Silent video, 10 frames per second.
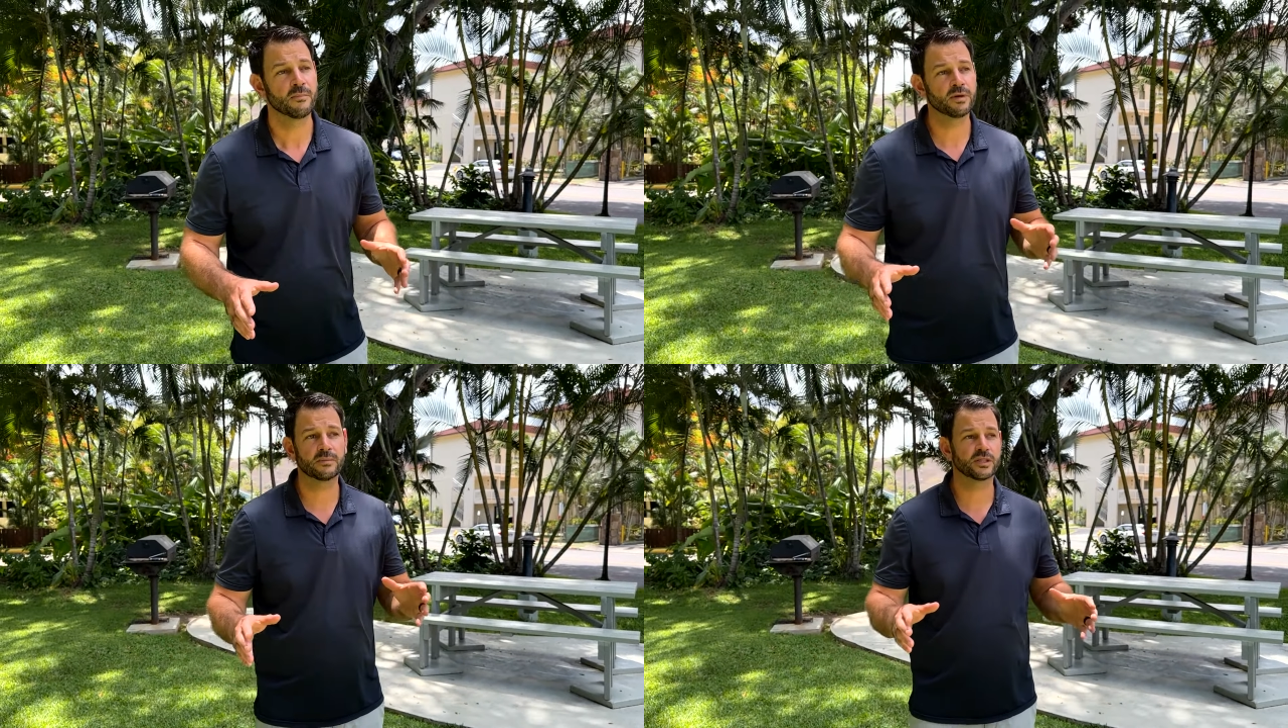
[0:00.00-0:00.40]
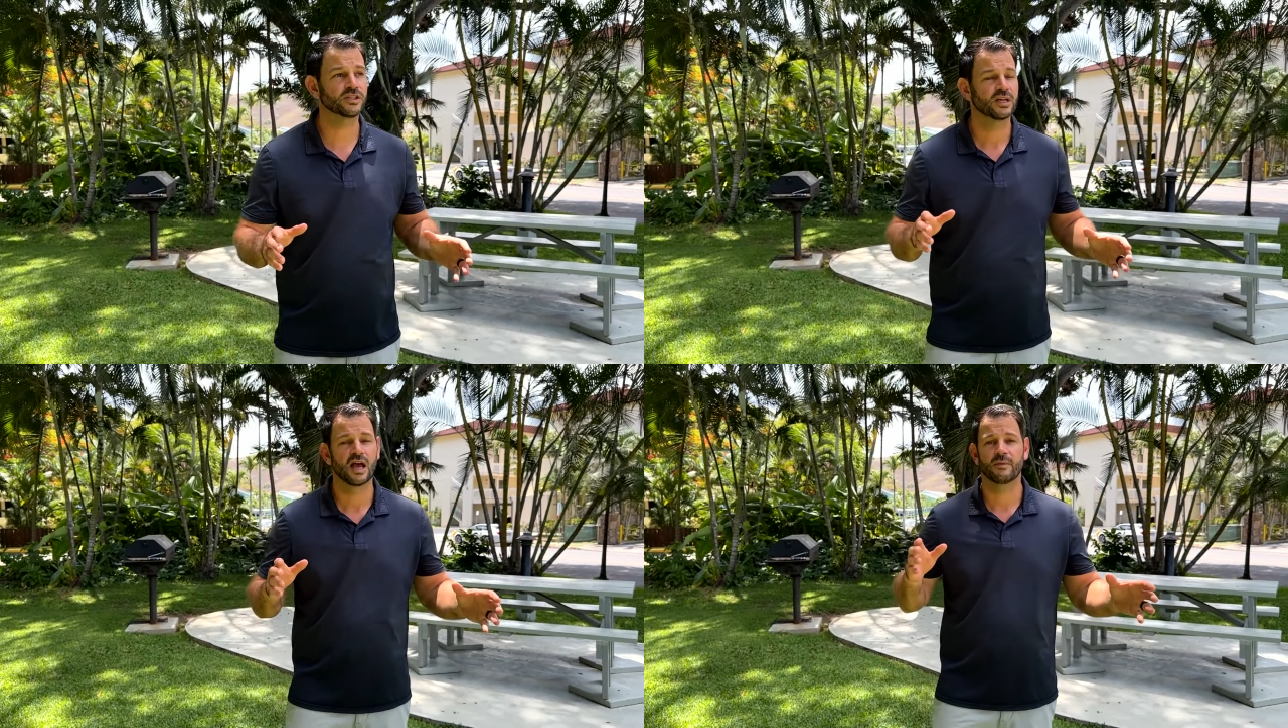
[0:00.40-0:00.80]
Pretty
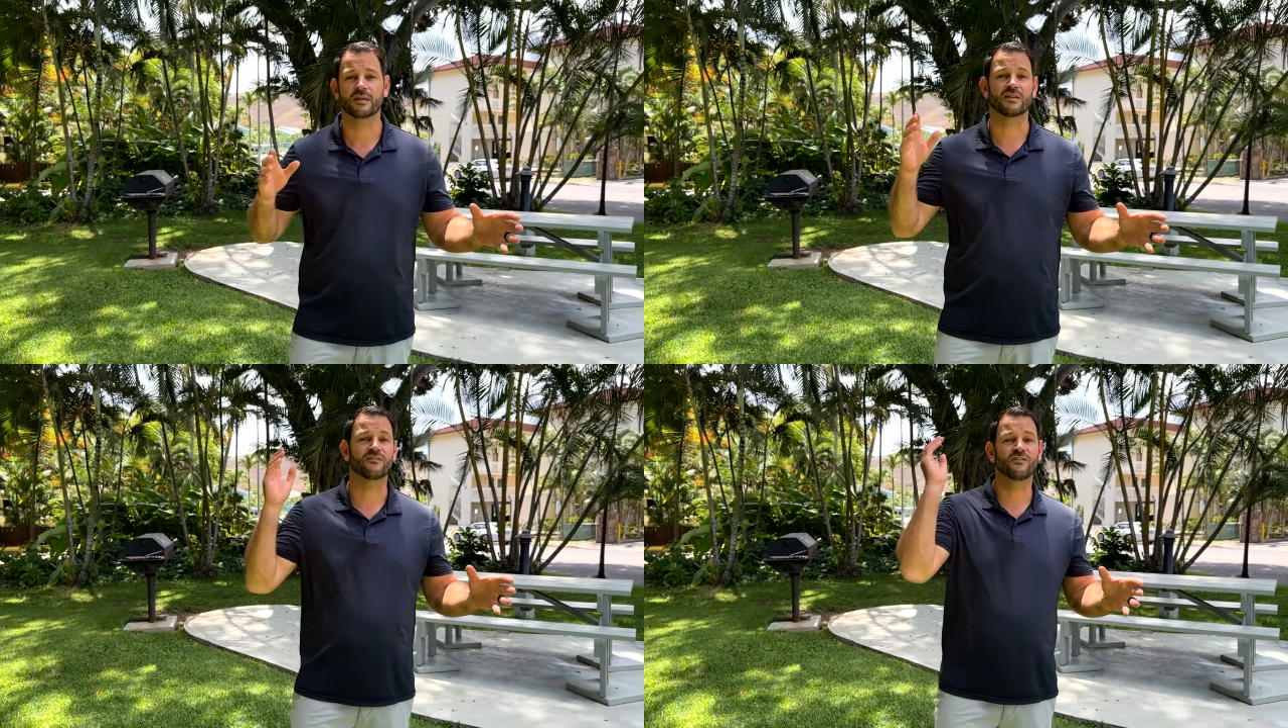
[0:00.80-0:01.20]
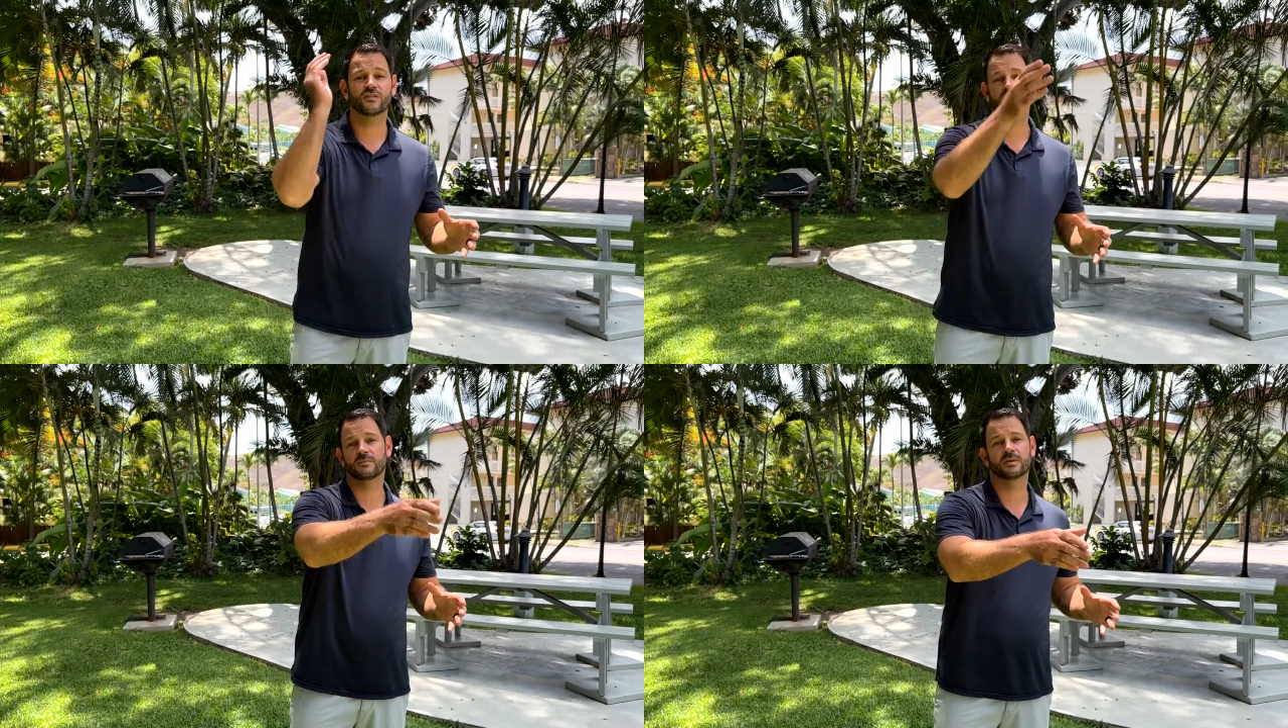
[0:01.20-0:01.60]
much, I mean, like
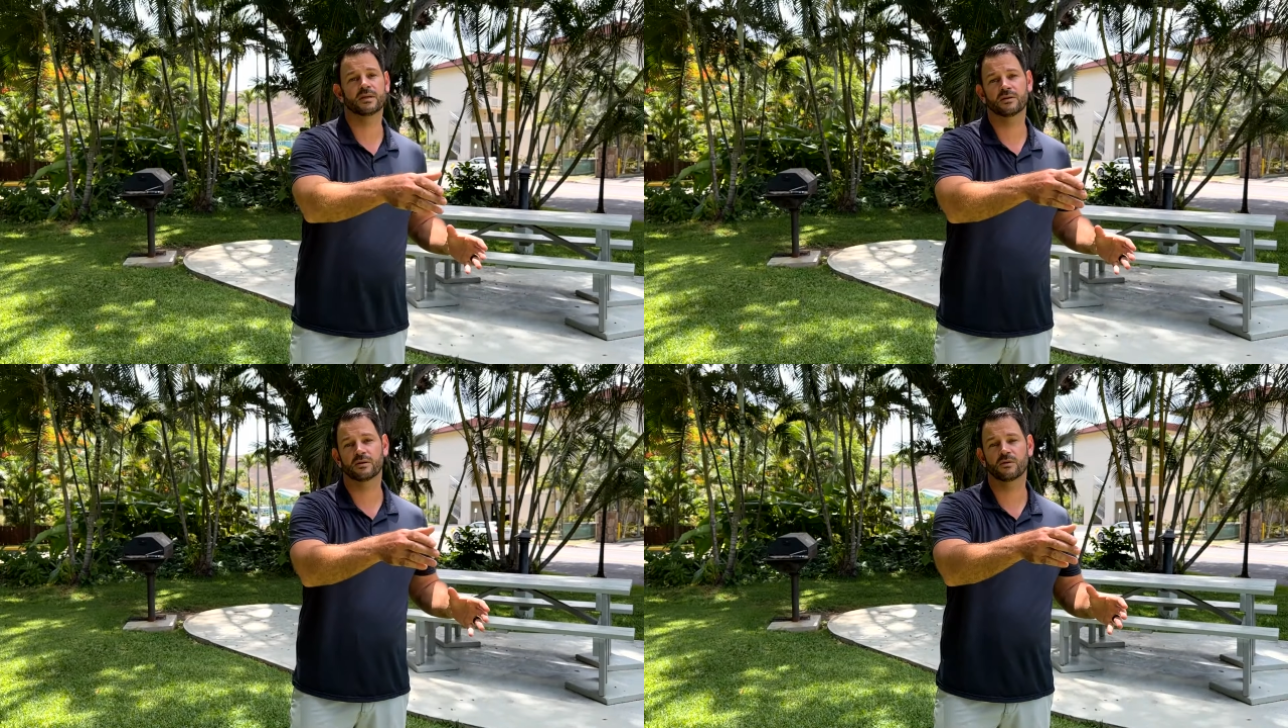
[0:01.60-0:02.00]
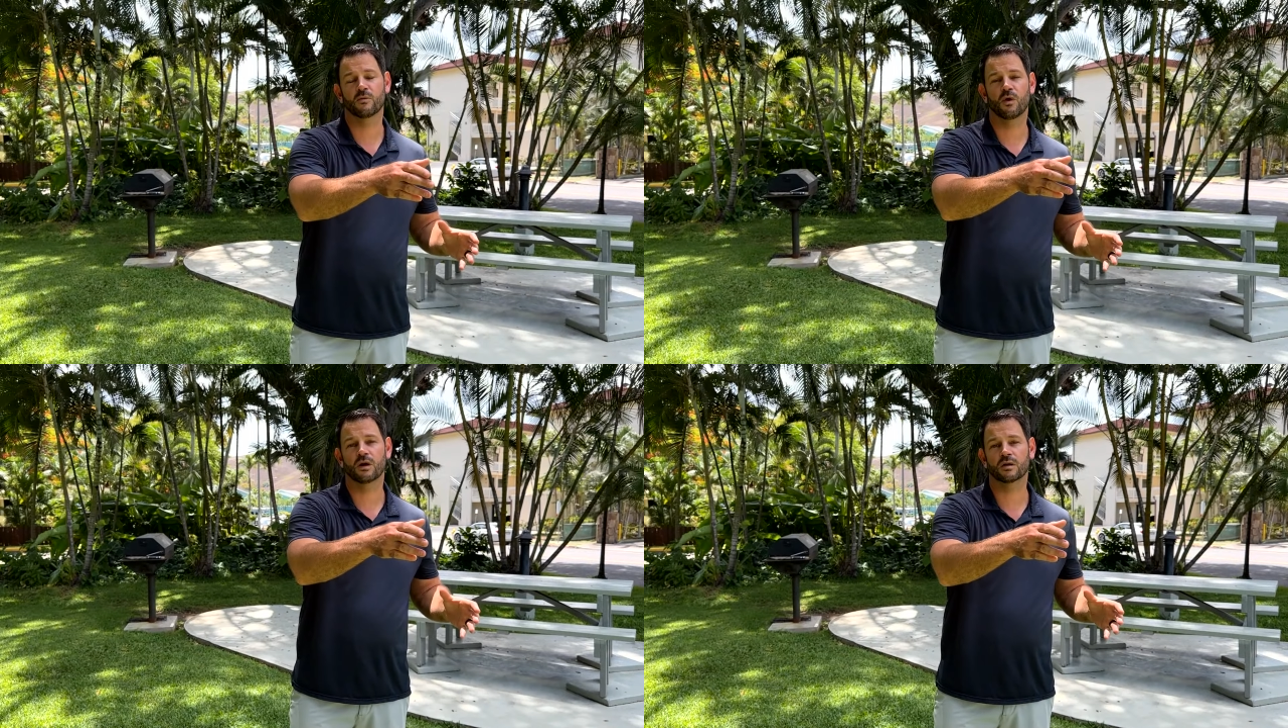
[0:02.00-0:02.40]
15-minute
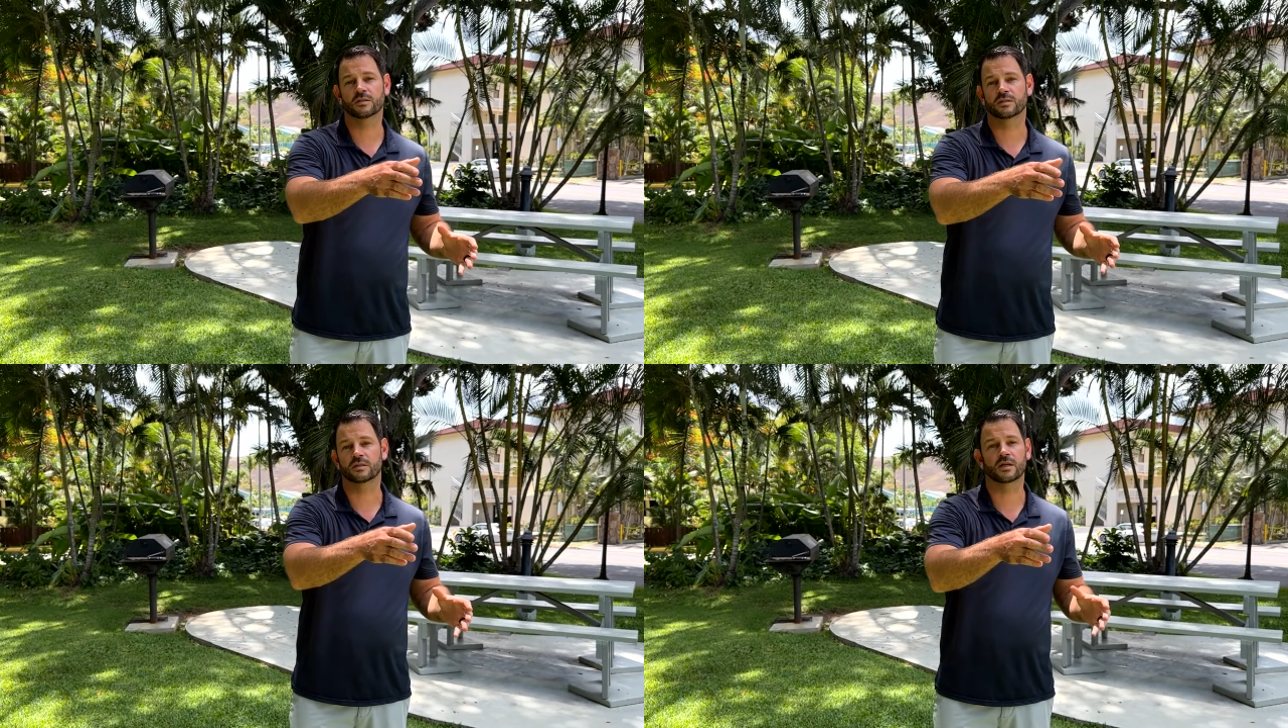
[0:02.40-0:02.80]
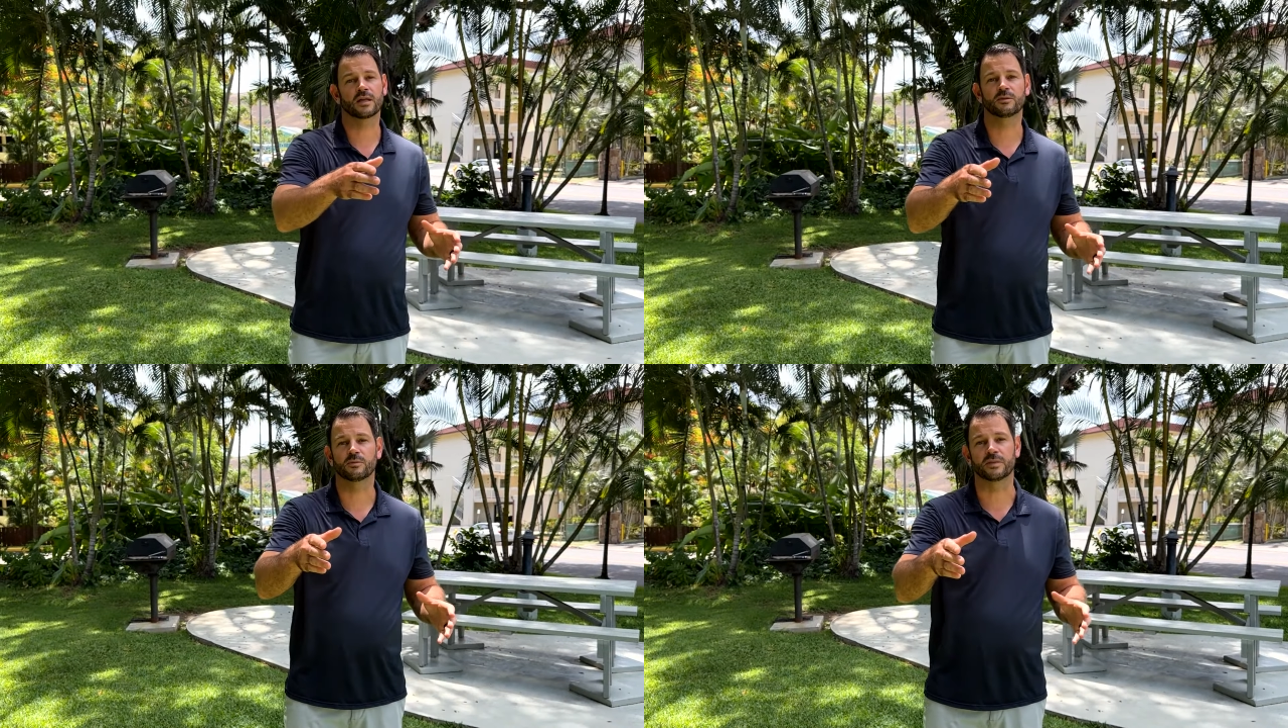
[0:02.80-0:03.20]
walk to
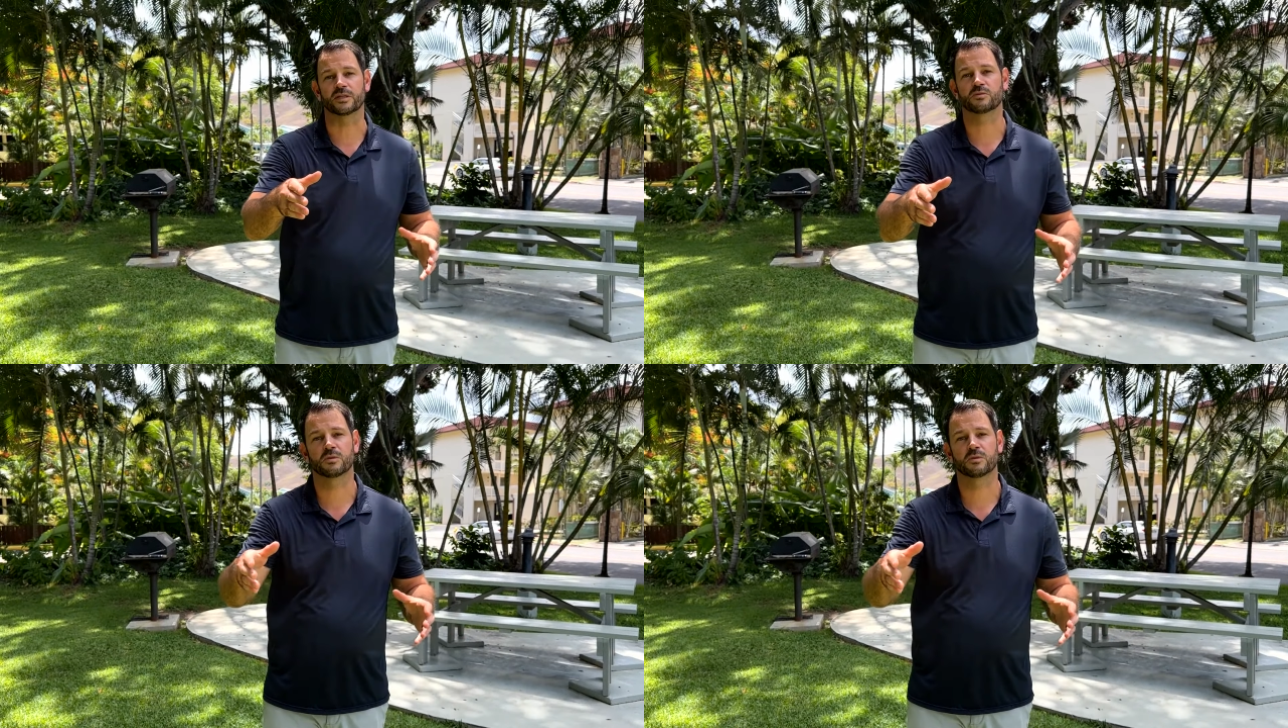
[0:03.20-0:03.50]
Kailua Beach,